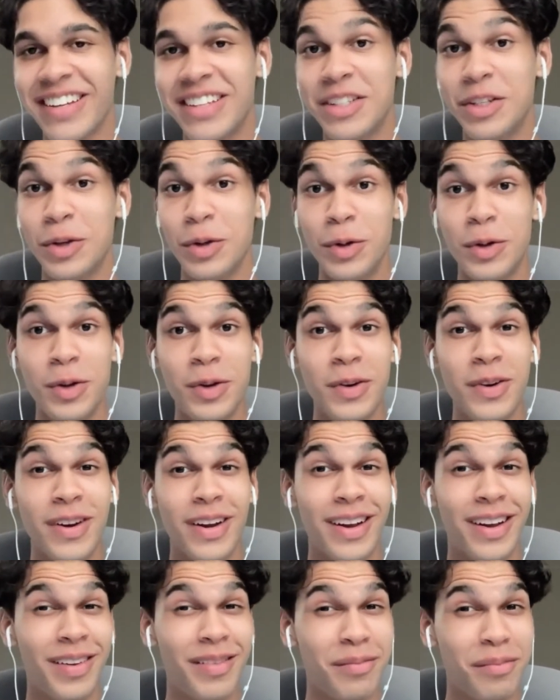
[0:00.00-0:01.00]
to
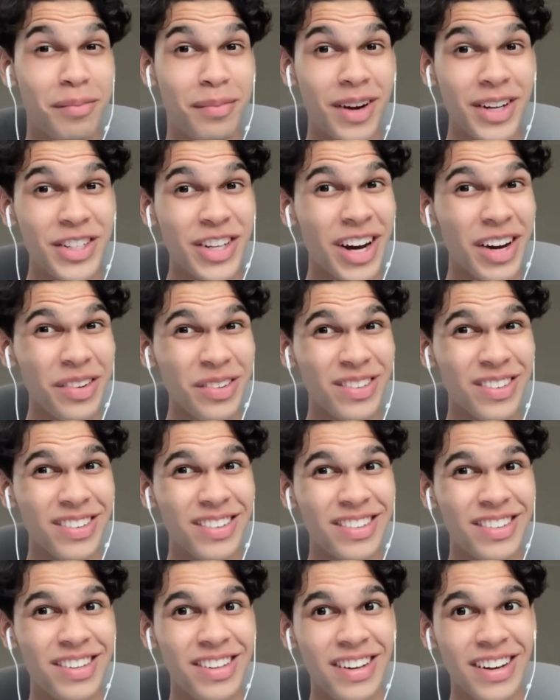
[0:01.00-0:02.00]
my channel,
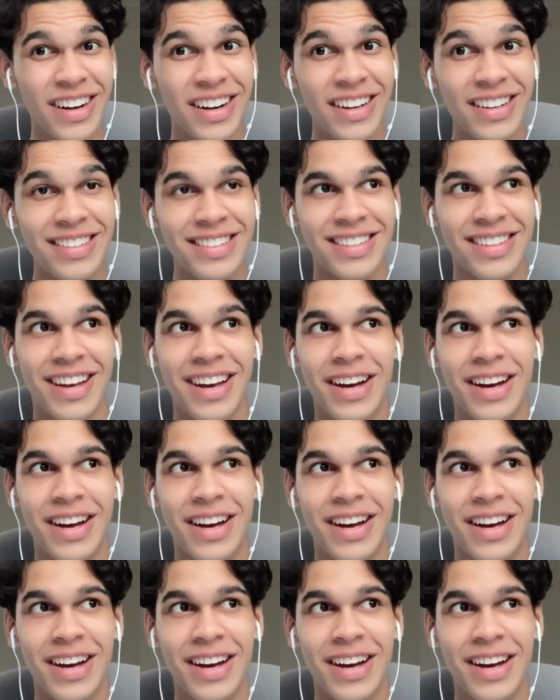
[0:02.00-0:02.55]
you guys.